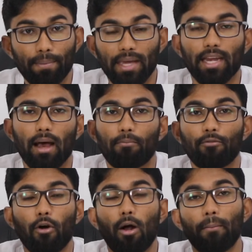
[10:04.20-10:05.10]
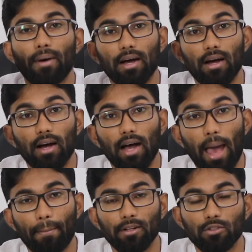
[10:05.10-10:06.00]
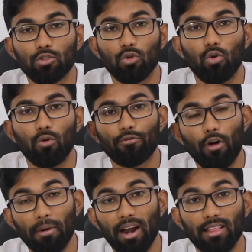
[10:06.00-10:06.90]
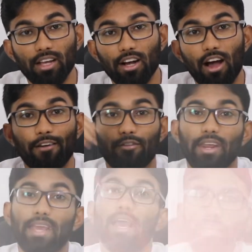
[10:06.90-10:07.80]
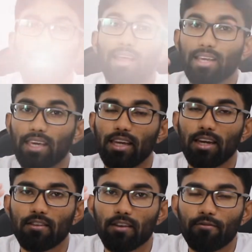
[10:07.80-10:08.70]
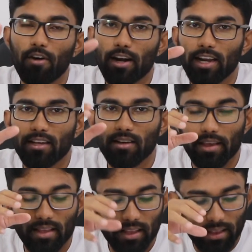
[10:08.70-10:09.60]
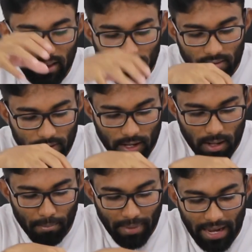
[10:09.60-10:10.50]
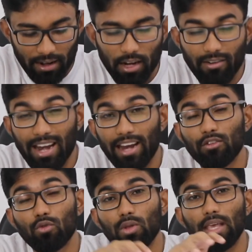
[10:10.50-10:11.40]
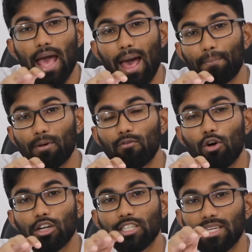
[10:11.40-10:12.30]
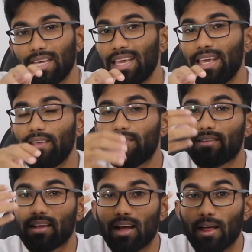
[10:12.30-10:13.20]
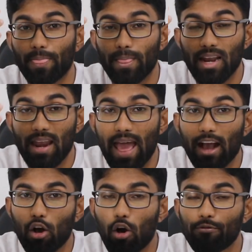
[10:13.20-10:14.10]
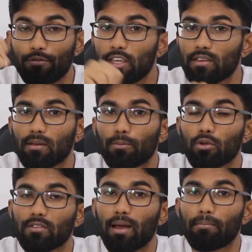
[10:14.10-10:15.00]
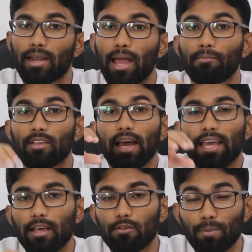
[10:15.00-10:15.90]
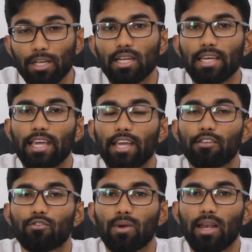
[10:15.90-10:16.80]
pick it up from Apple Store from another country. Another key disadvantage, I think this mainly relates to the Apple Watch, is the lack of feature support sometimes. Especially here in Sri